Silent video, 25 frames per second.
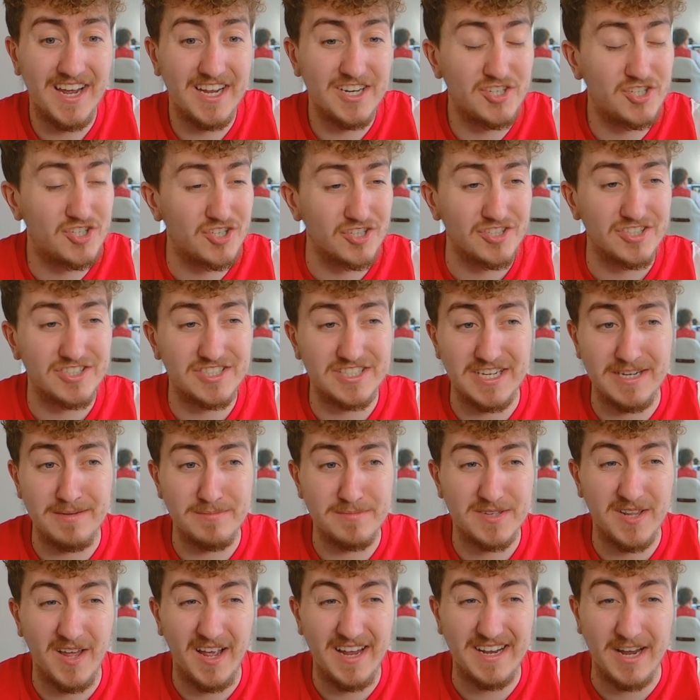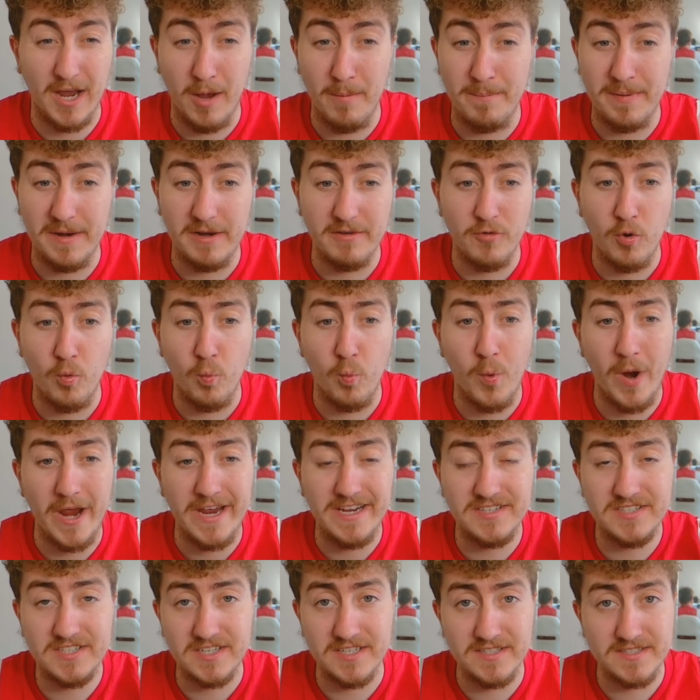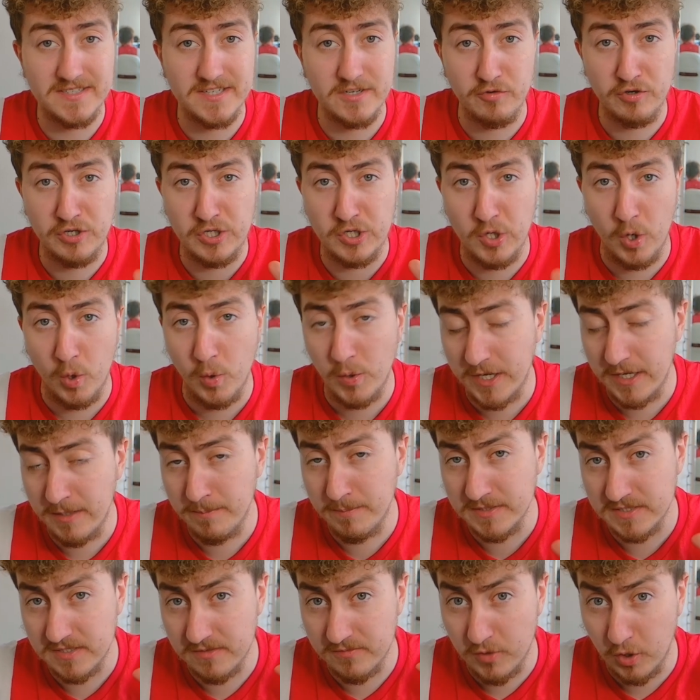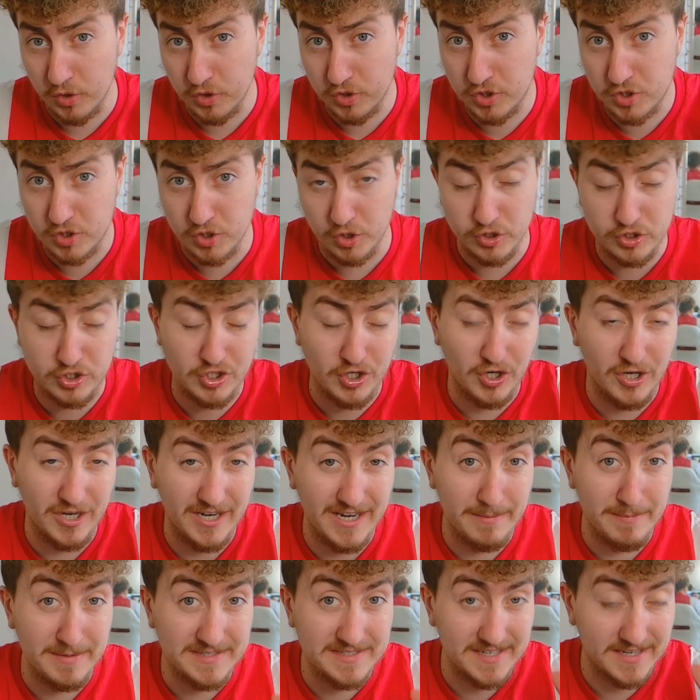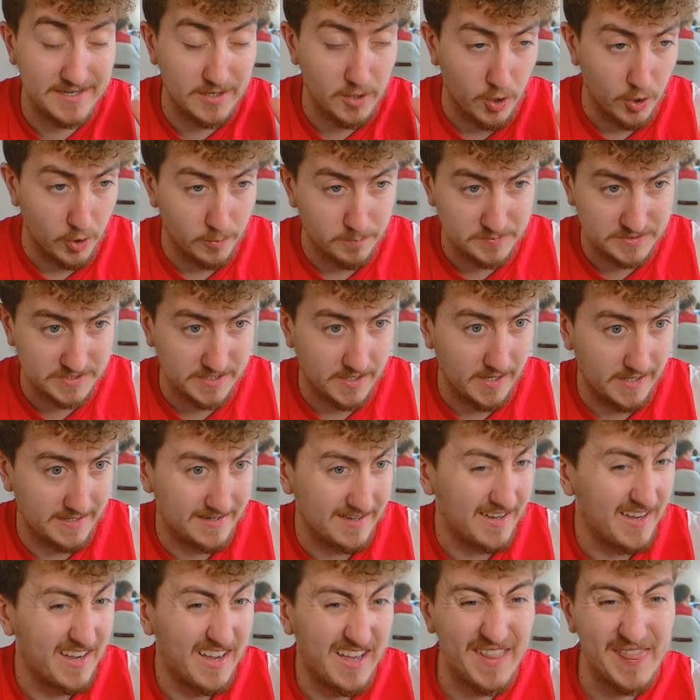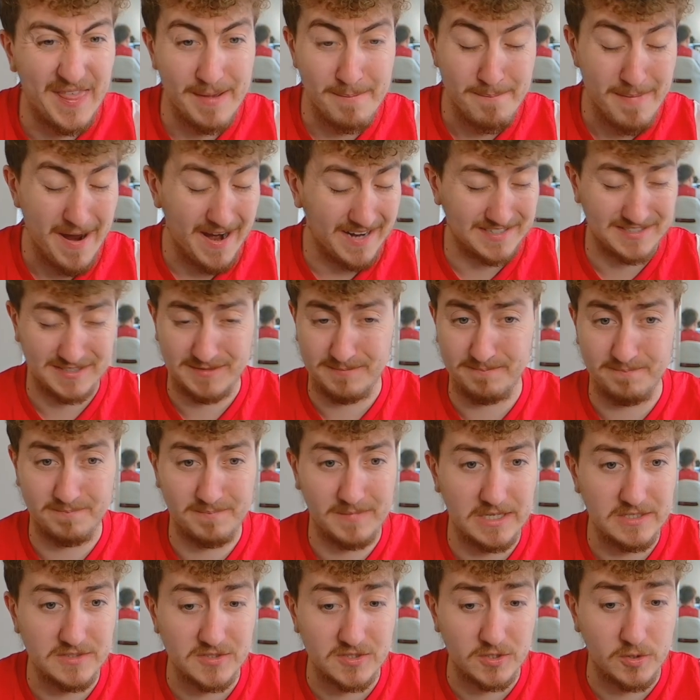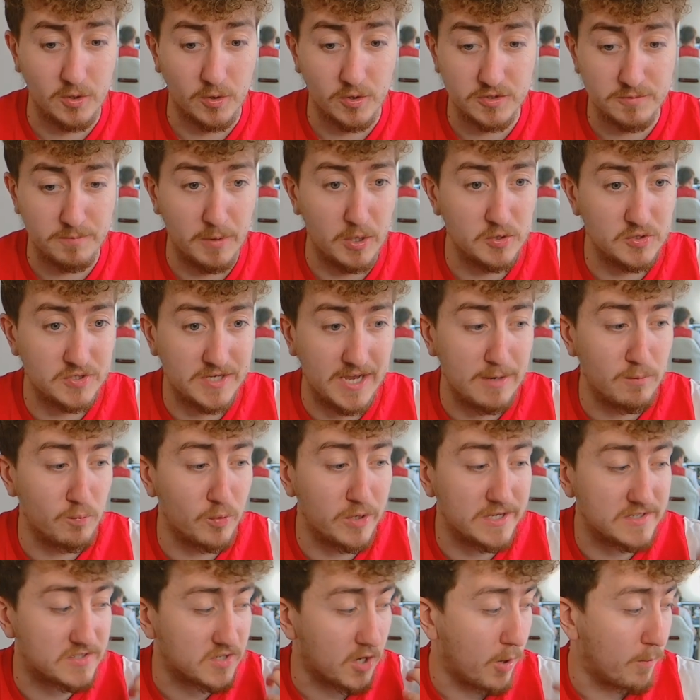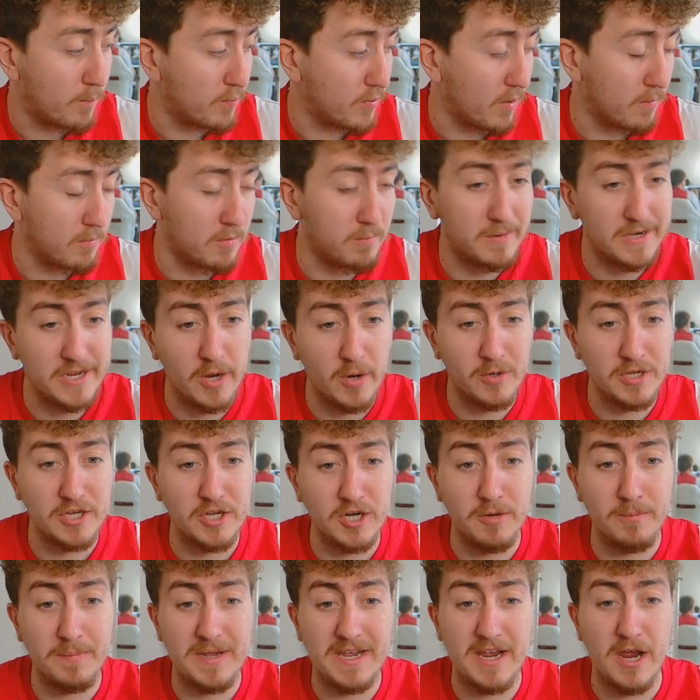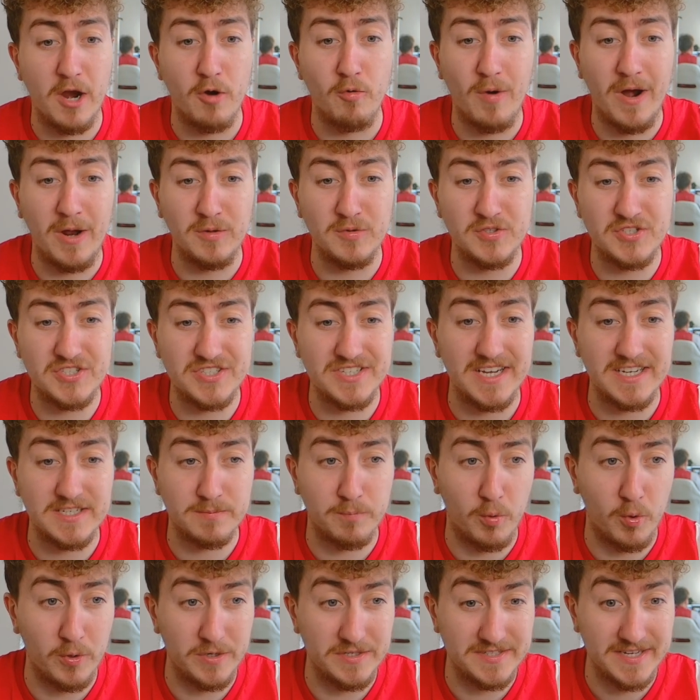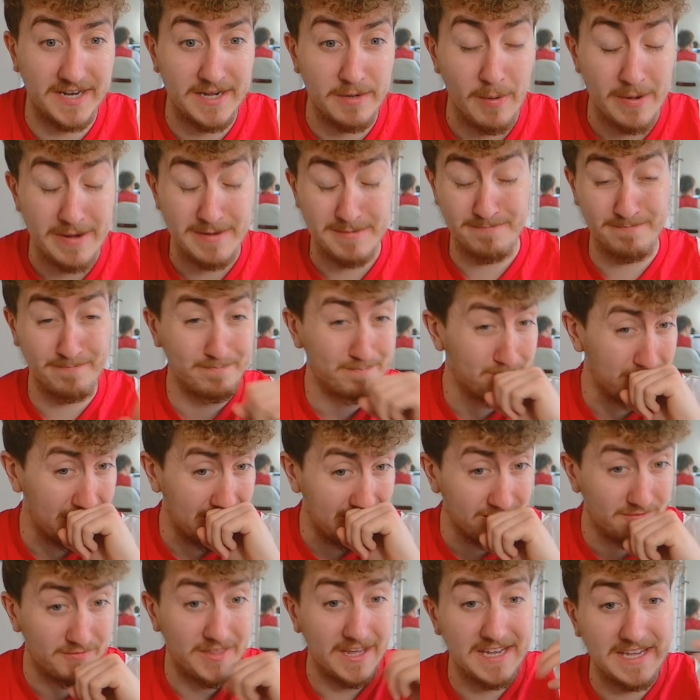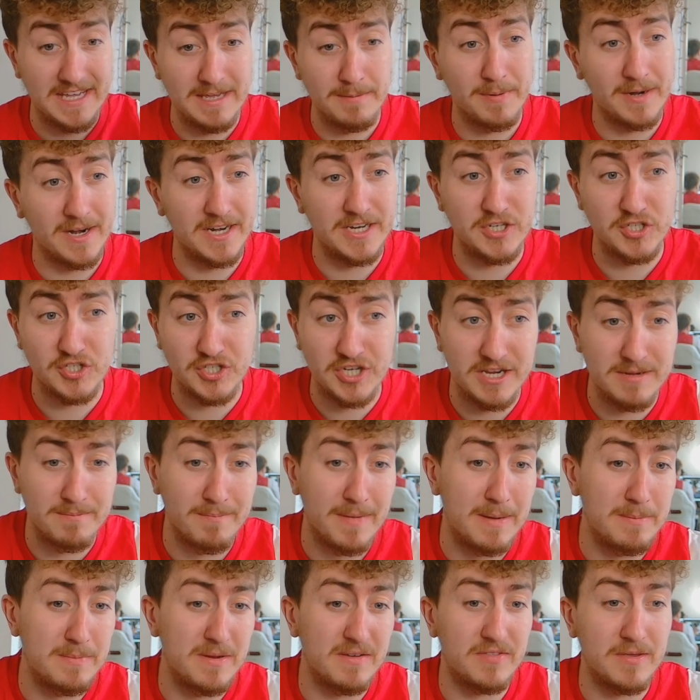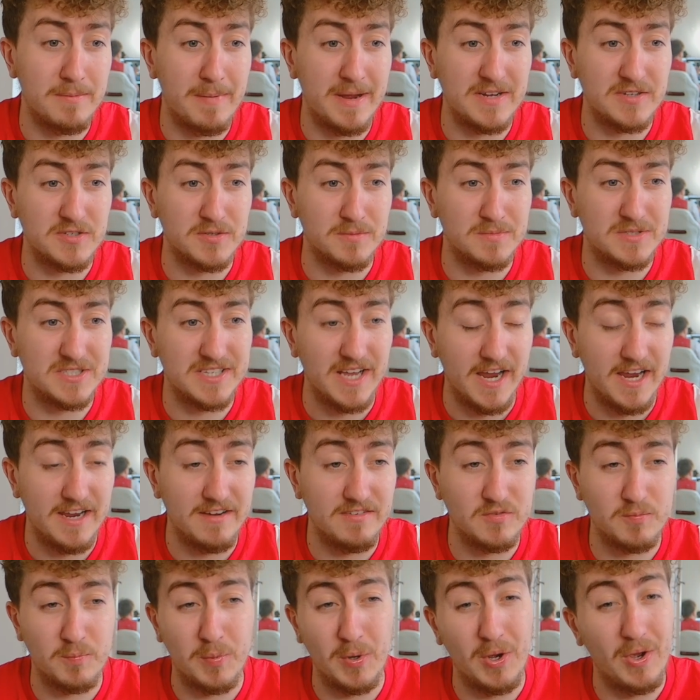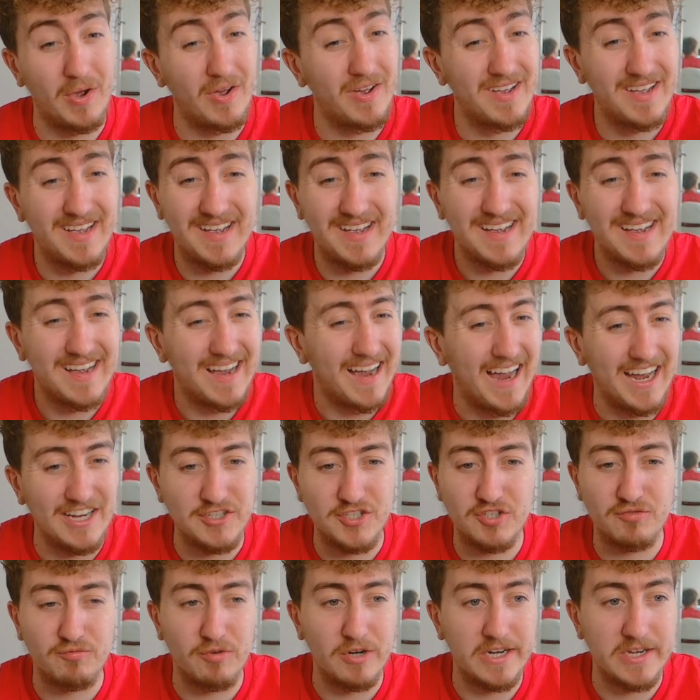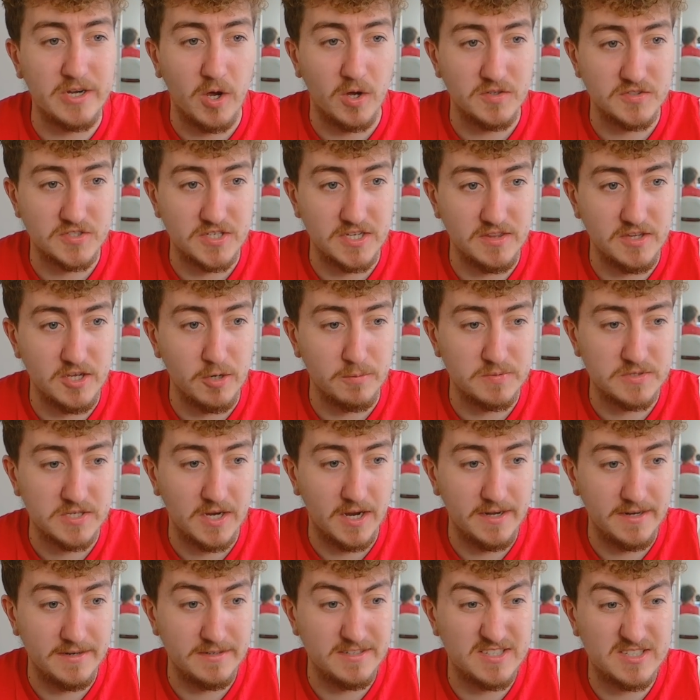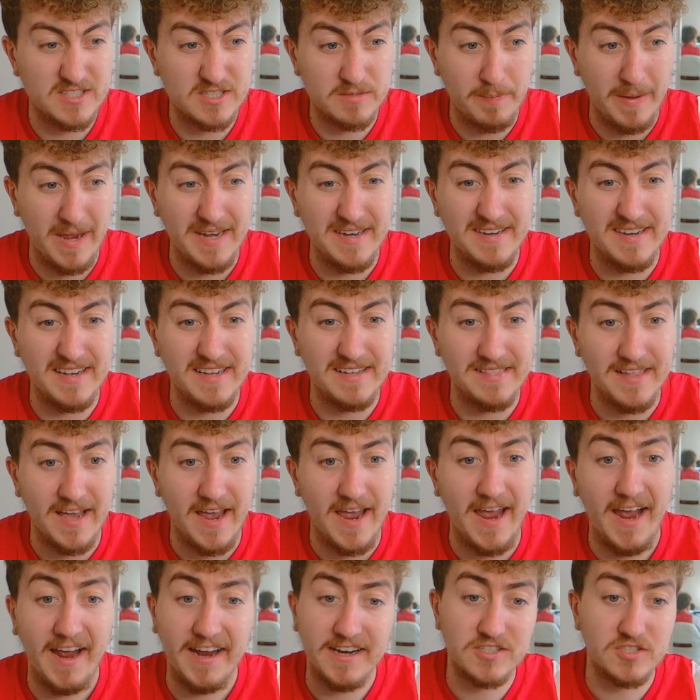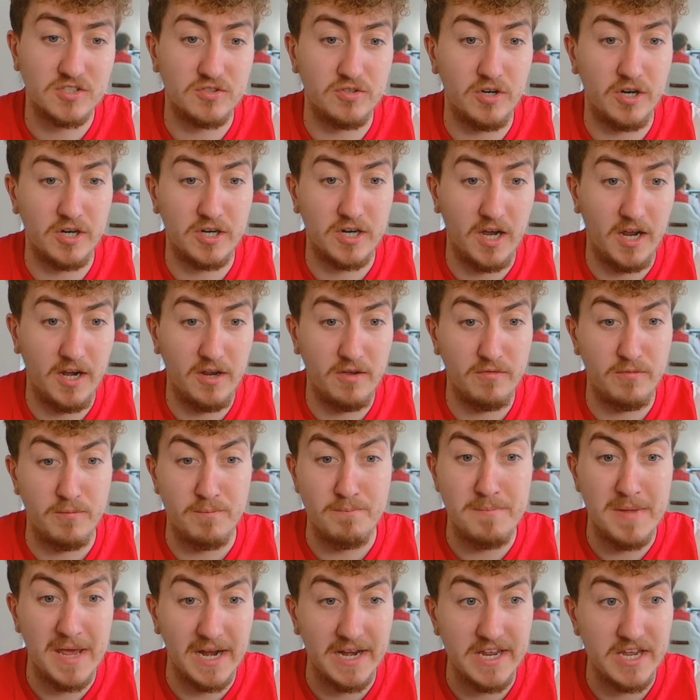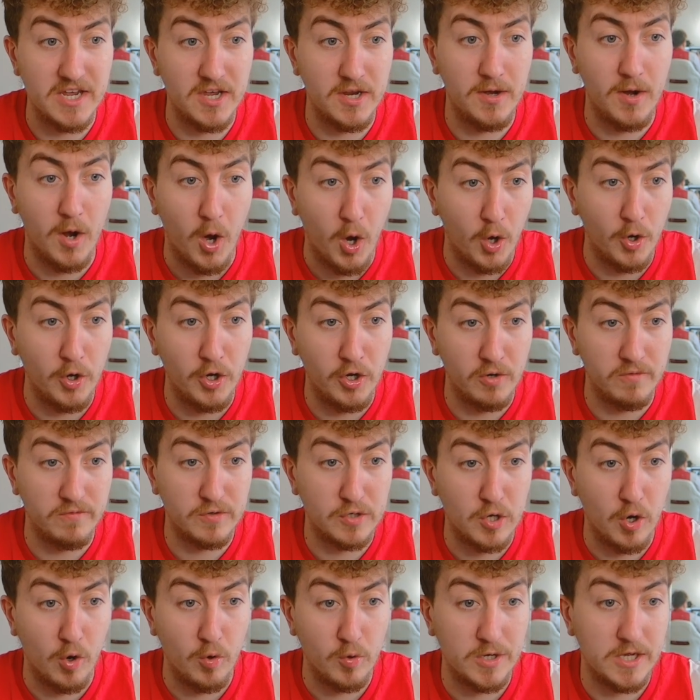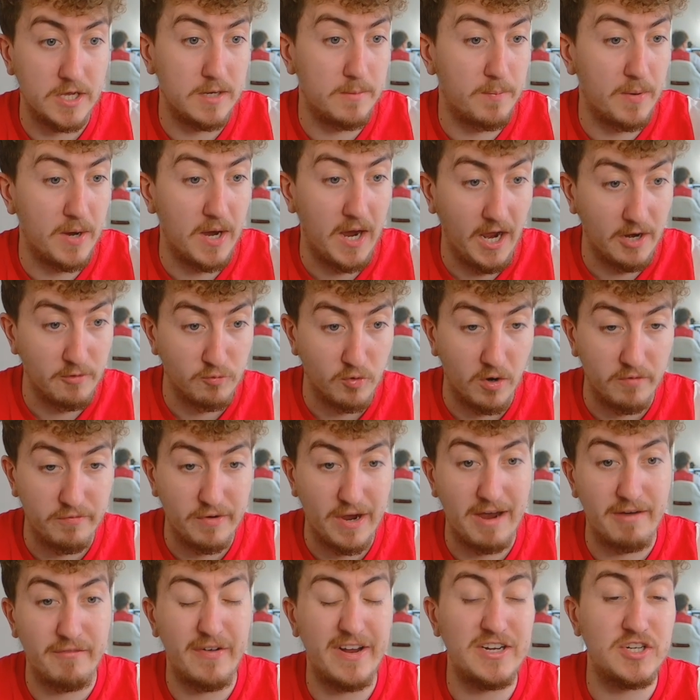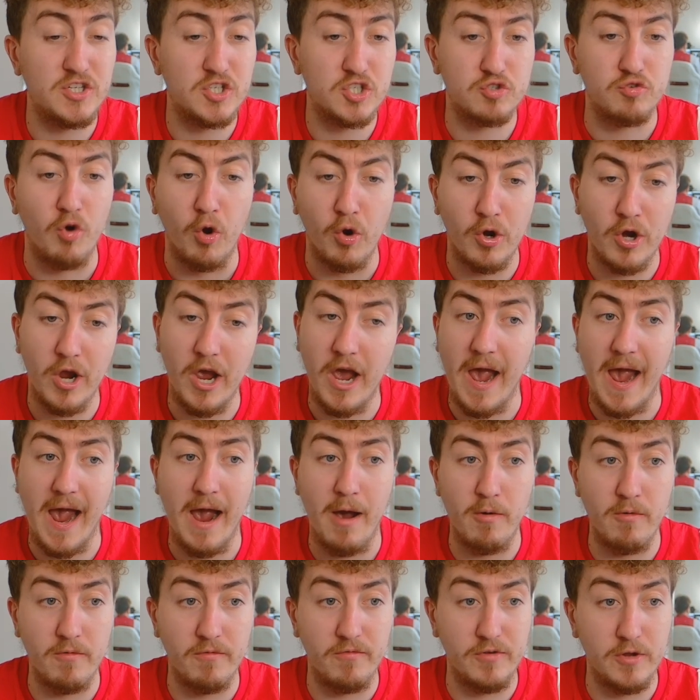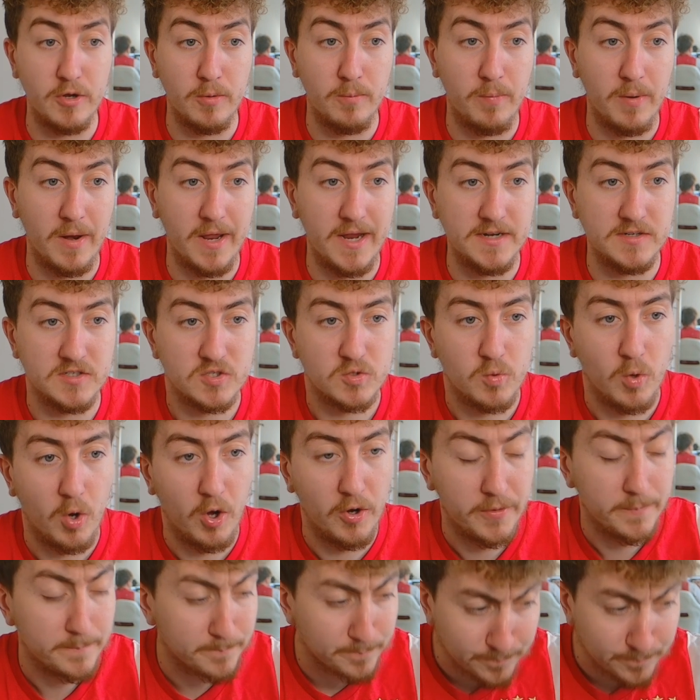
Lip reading: Just seems like a bit of a waste, considering goalkeepers have got such limited upside. Their match scores most game weeks are probably only going to be around 6 points anyway, if they keep a clean sheet, maybe if they make some saves, but I just really can't see the upside in spending that extra kind of million on another goalkeeper. I'd rather have a stronger outfield playing squad.